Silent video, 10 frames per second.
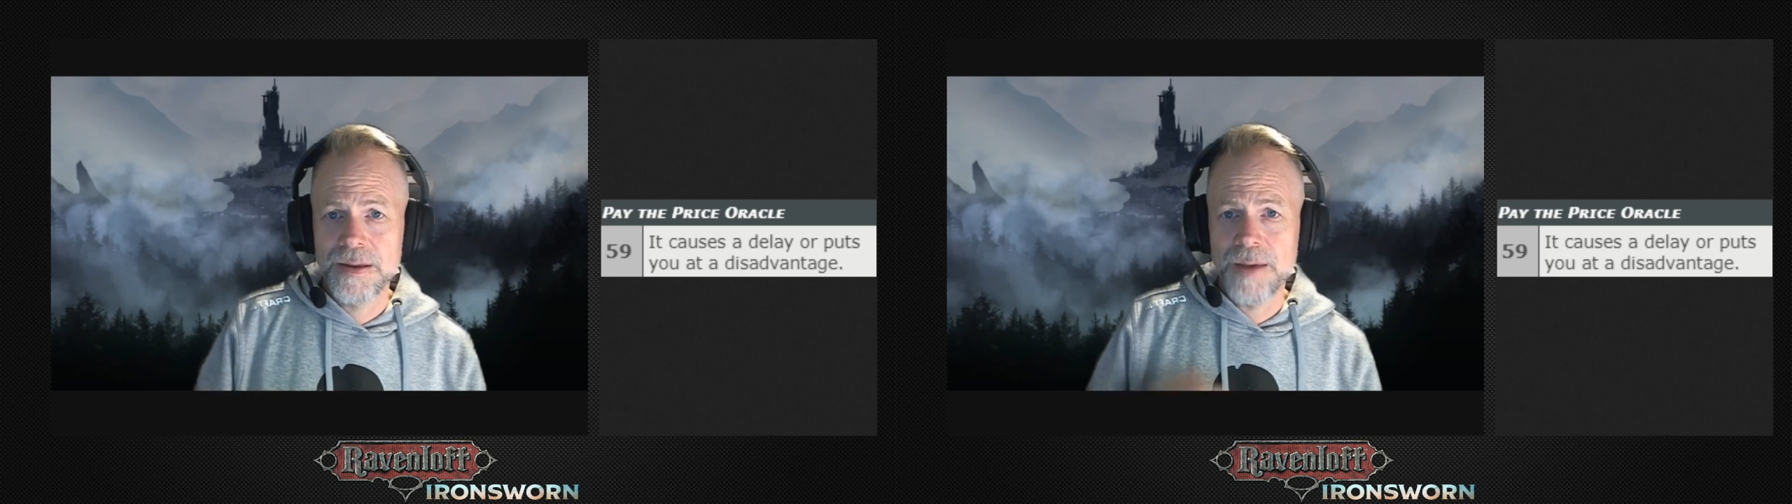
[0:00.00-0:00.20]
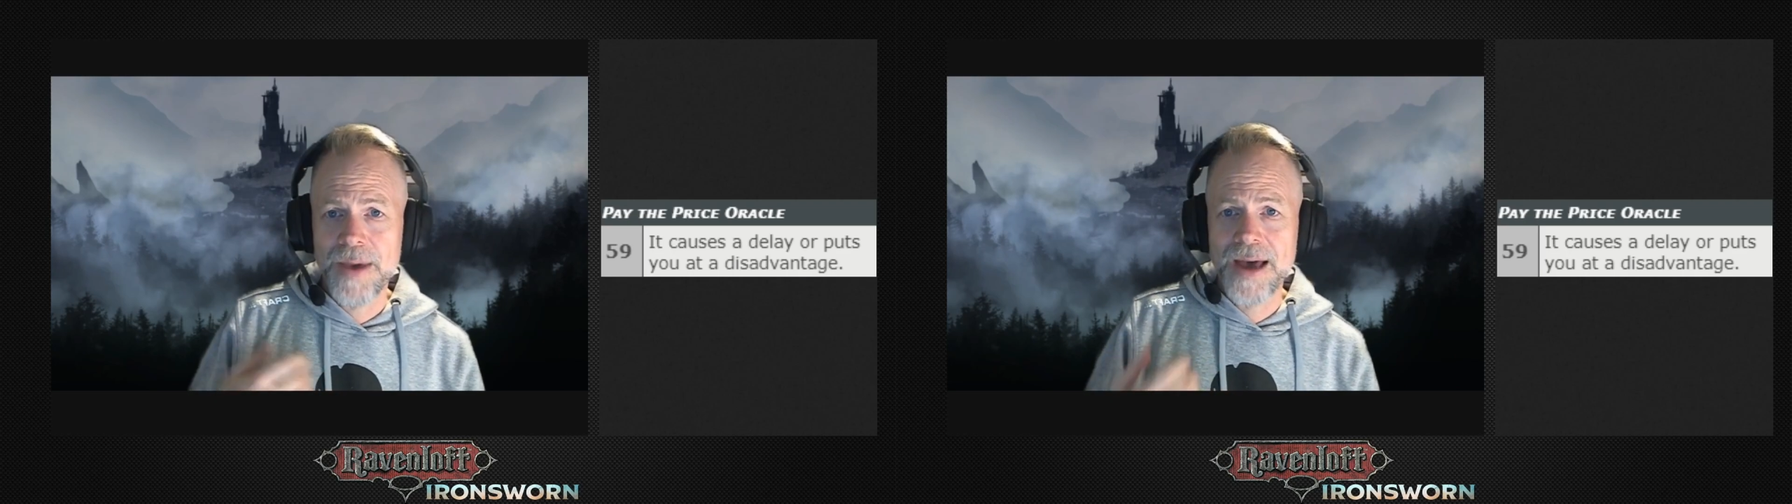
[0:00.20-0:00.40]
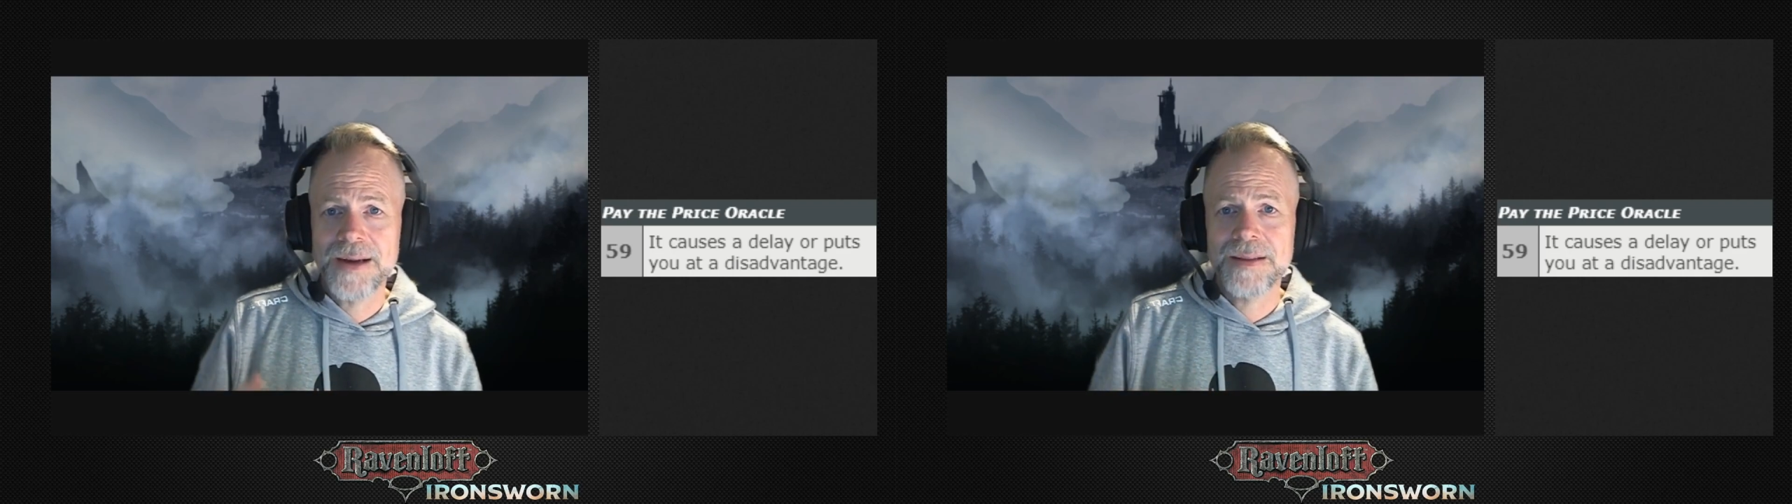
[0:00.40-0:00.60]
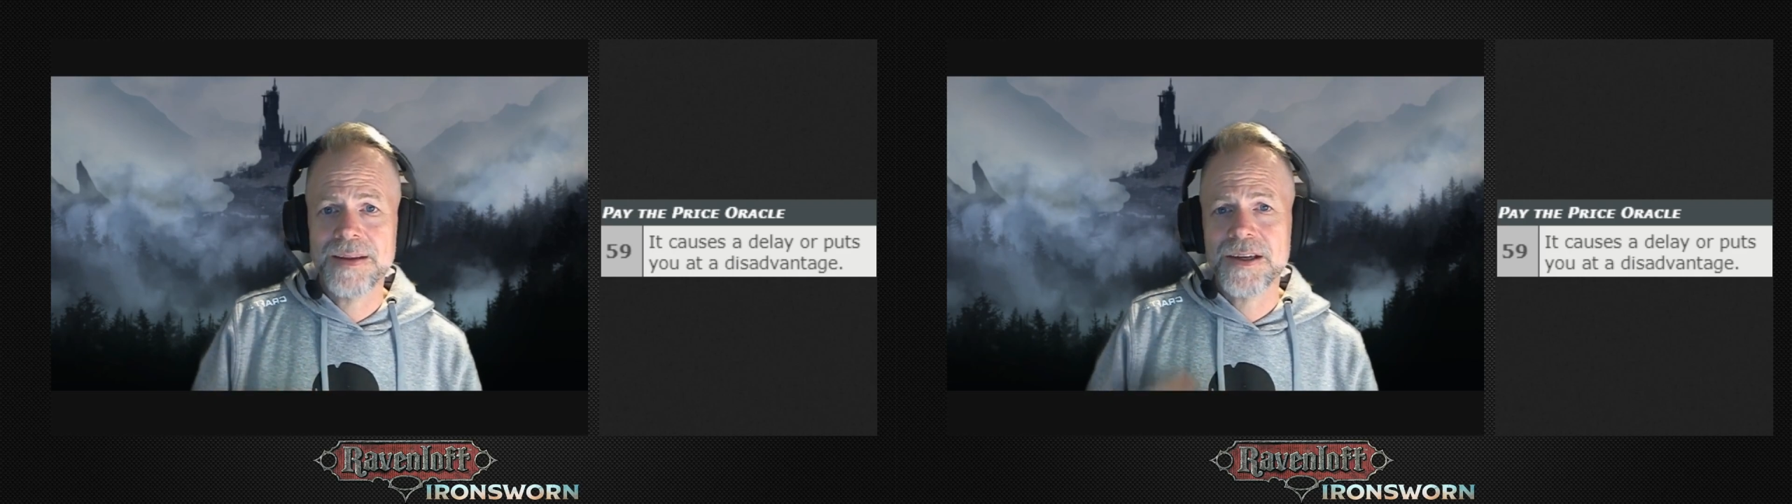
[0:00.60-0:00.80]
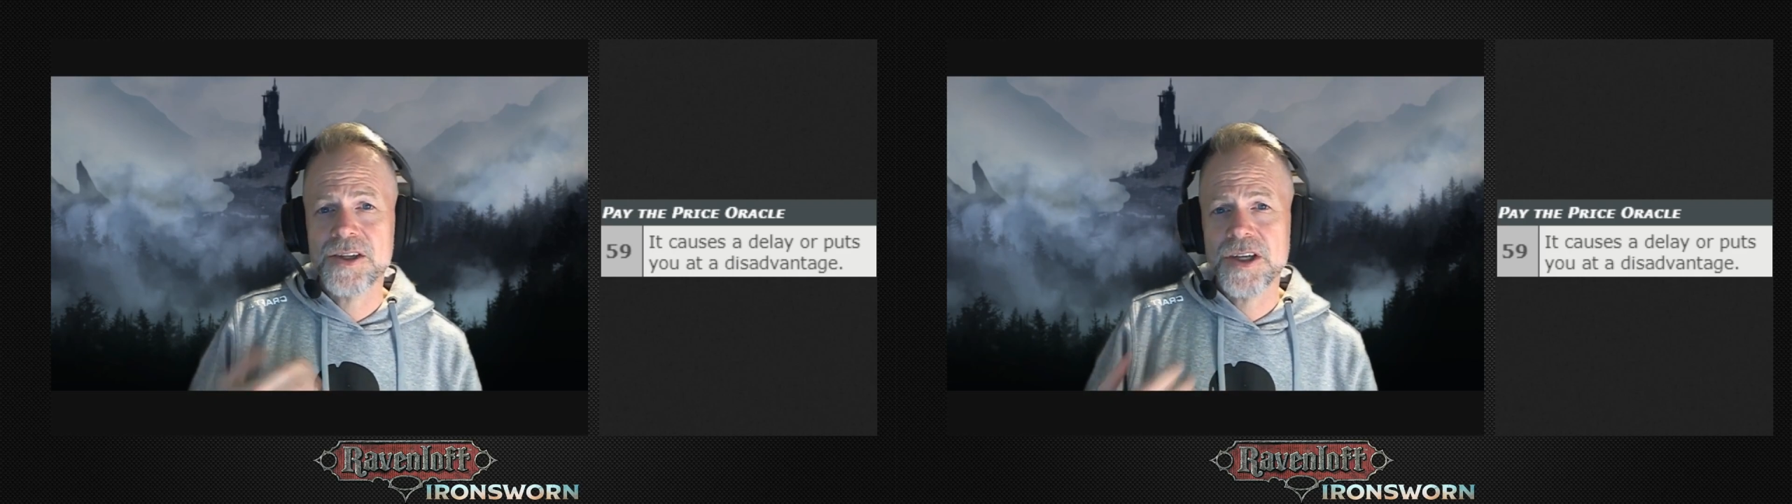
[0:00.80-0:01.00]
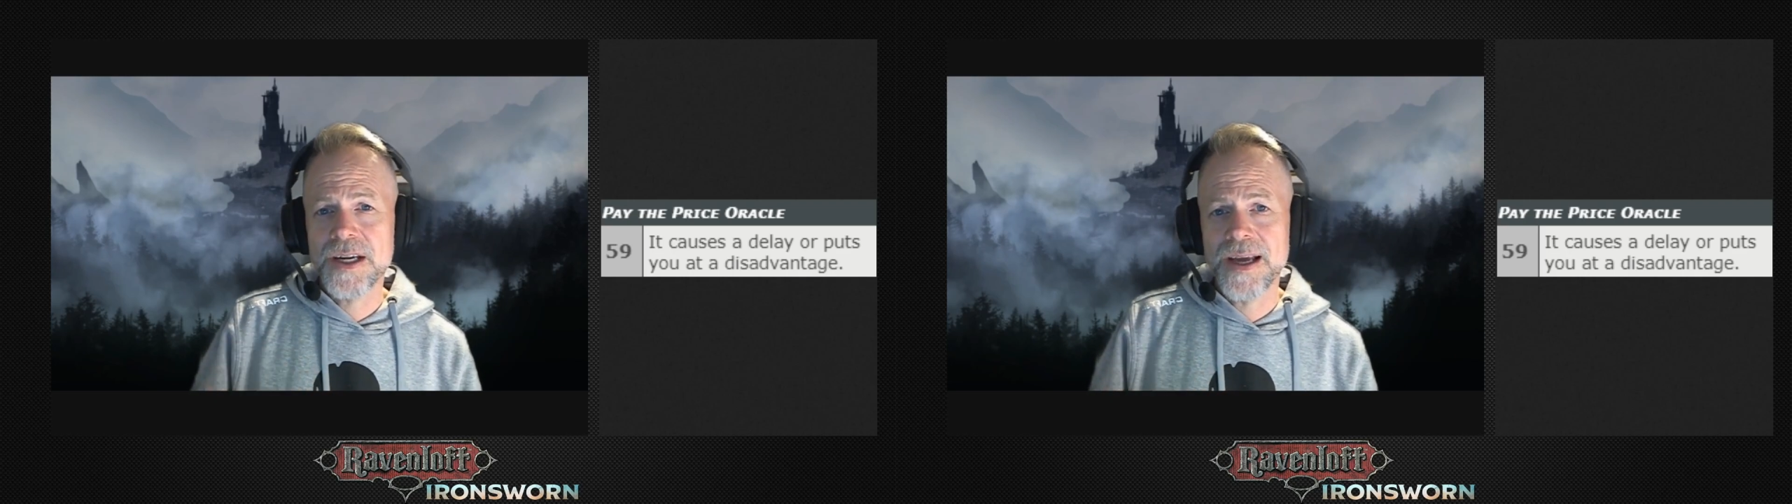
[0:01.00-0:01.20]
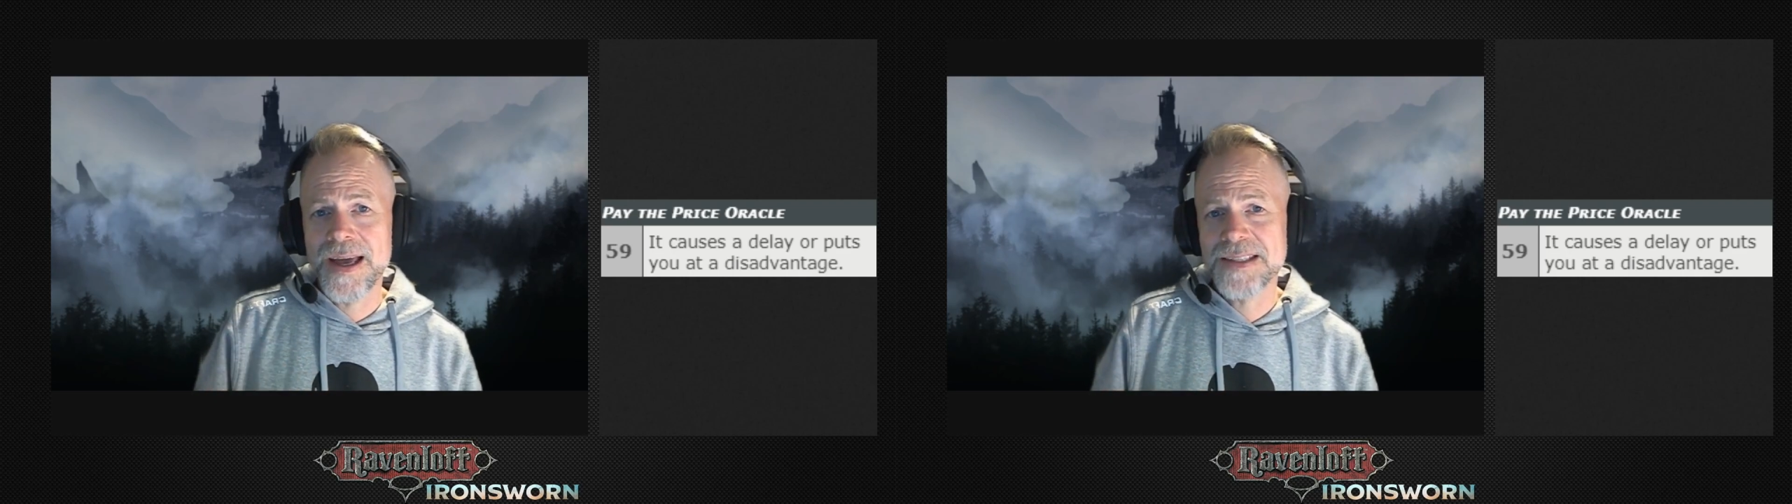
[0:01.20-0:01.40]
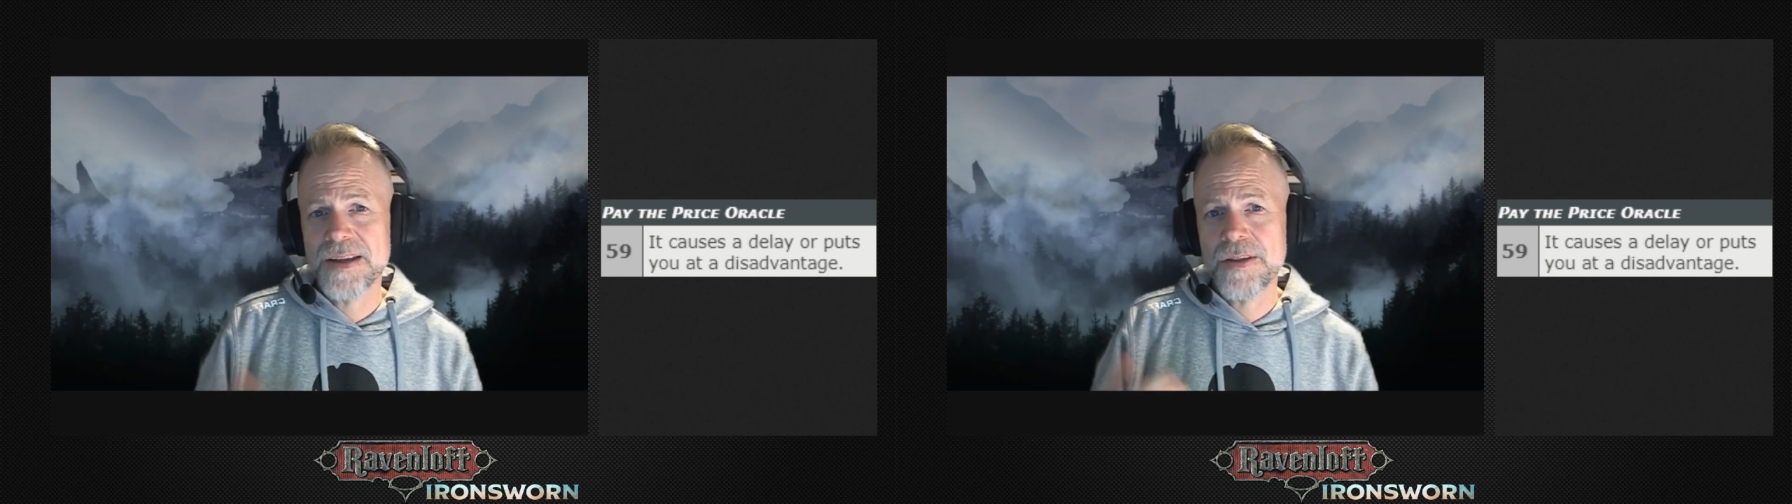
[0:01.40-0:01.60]
I'm adding the Kashida
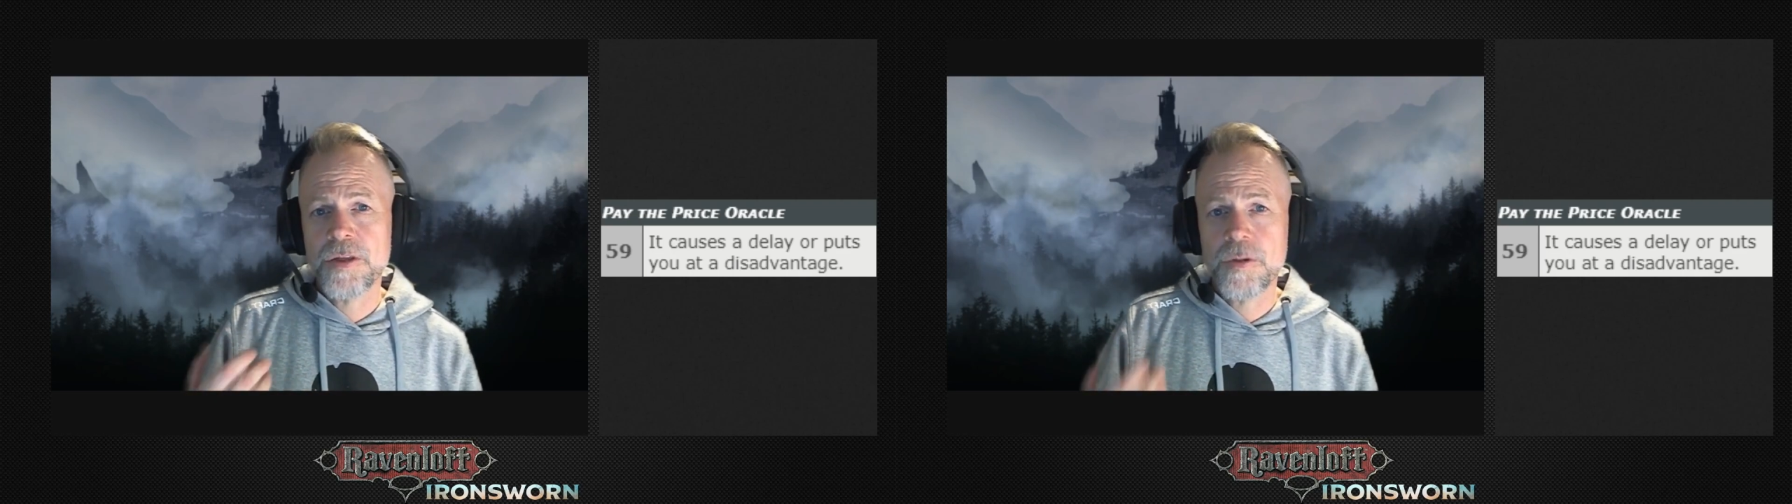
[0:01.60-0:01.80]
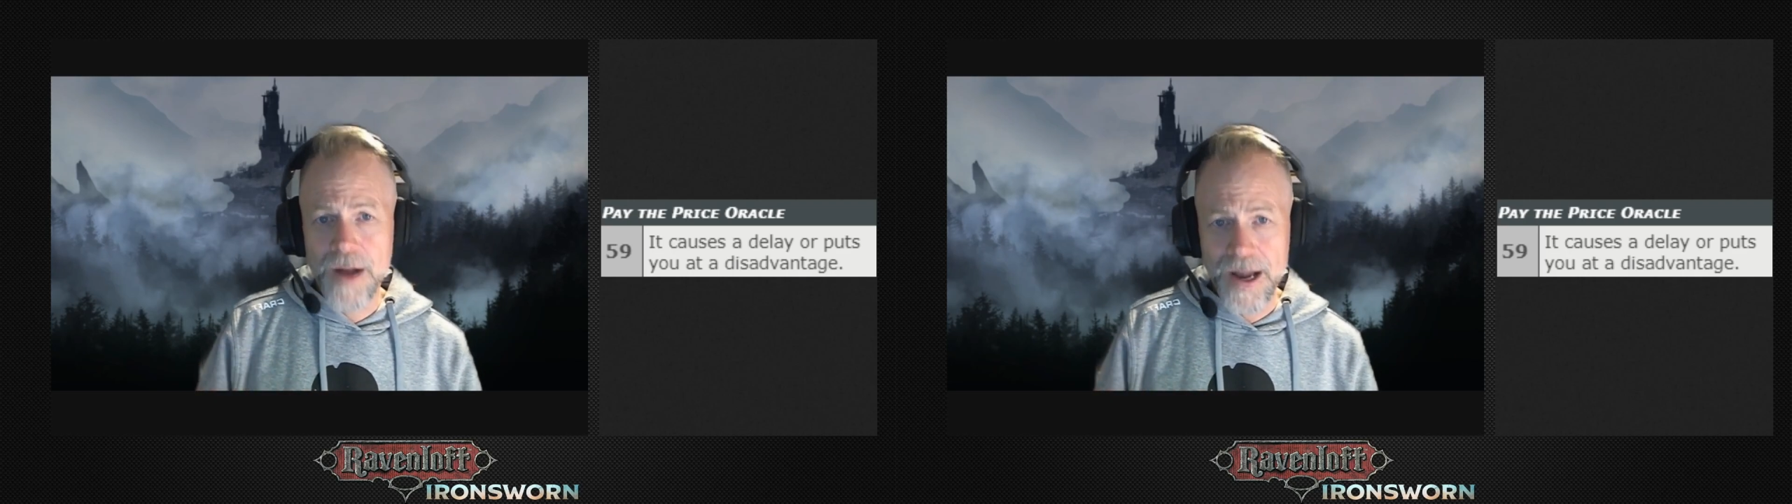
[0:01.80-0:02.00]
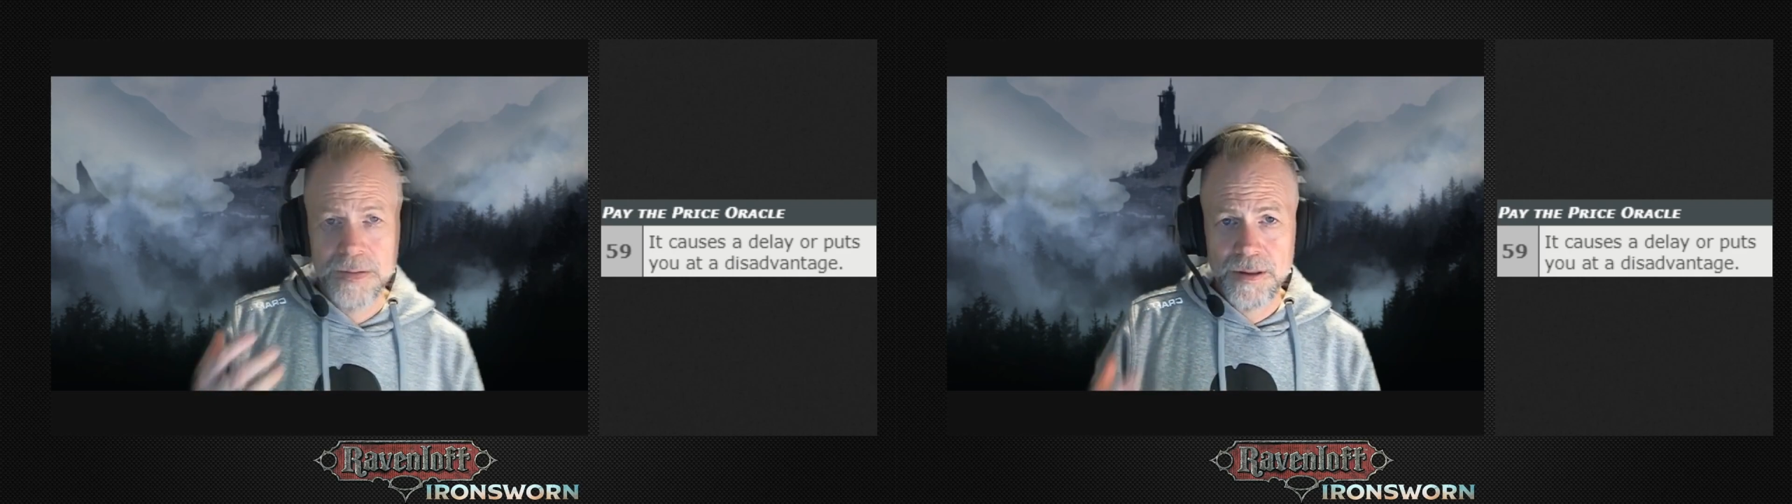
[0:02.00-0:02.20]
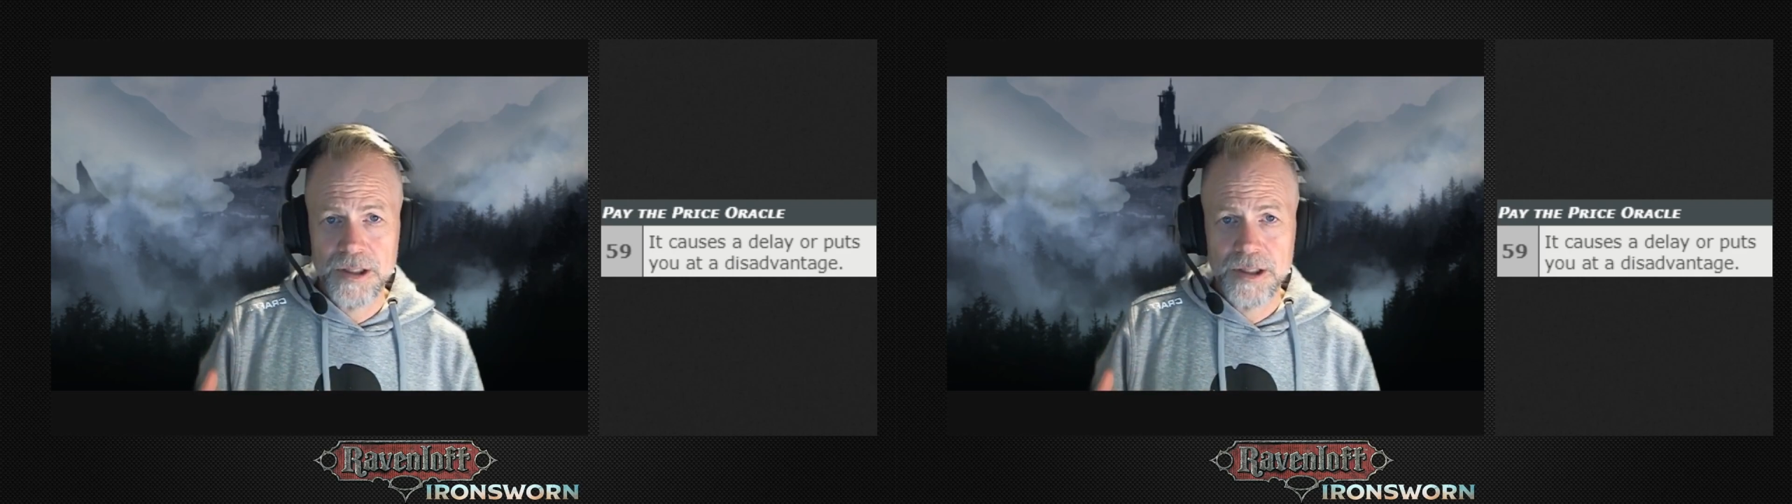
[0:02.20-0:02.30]
as a threat